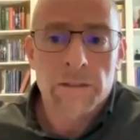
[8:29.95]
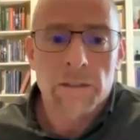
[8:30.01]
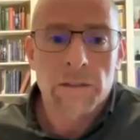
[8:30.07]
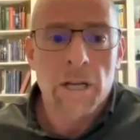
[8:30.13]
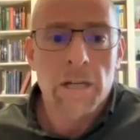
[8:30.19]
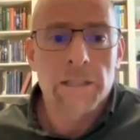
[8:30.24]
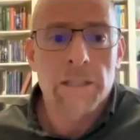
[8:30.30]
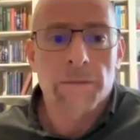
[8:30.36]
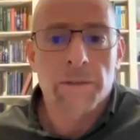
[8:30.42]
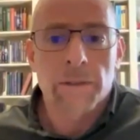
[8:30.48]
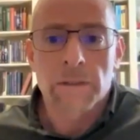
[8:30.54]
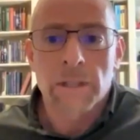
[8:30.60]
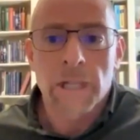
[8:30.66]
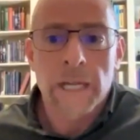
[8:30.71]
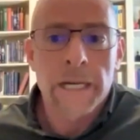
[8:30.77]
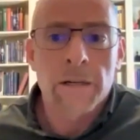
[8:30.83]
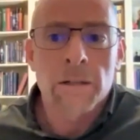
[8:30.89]
So a lot of different
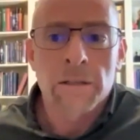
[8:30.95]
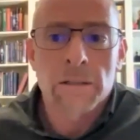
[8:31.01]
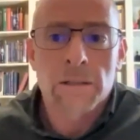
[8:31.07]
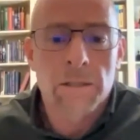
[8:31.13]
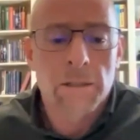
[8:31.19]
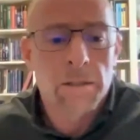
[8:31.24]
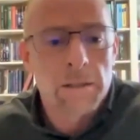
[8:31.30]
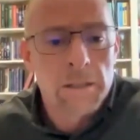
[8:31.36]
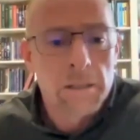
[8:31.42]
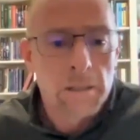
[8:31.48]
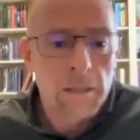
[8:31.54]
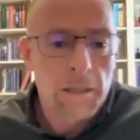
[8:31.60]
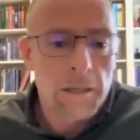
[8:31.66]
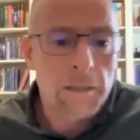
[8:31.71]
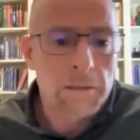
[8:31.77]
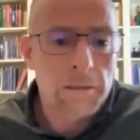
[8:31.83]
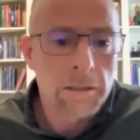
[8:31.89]
yep. layers
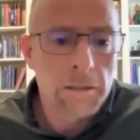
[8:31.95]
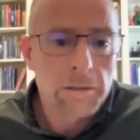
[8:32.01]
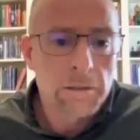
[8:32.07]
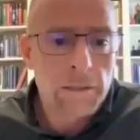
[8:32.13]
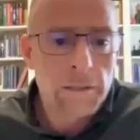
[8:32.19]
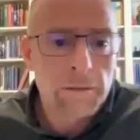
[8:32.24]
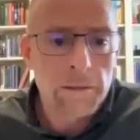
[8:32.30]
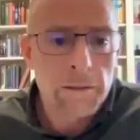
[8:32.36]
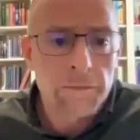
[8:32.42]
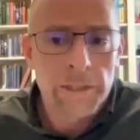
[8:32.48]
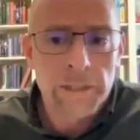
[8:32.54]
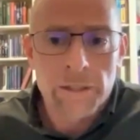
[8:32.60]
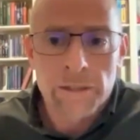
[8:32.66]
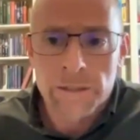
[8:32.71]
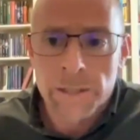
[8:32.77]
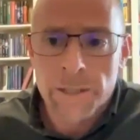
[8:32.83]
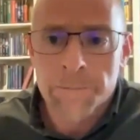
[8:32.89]
uh, to the, the, the,
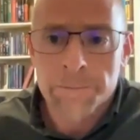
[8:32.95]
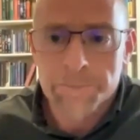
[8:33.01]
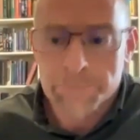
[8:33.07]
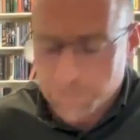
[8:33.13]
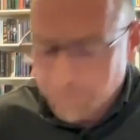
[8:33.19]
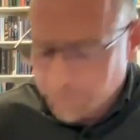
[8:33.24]
figures there.